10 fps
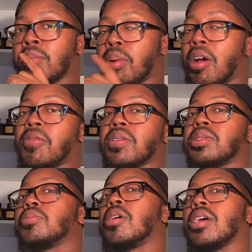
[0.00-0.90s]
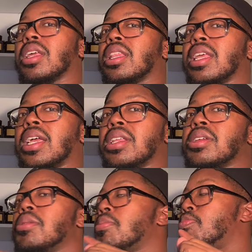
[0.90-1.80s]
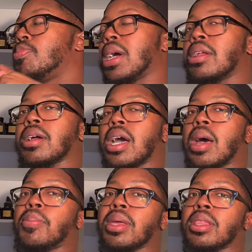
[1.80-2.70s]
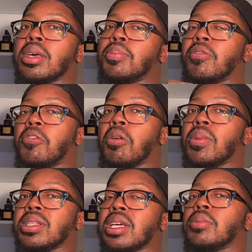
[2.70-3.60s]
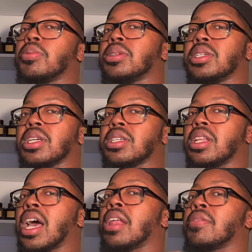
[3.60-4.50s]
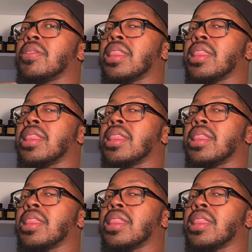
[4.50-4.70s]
Parfums de Marly Layton, you better copy the performance and a projection out of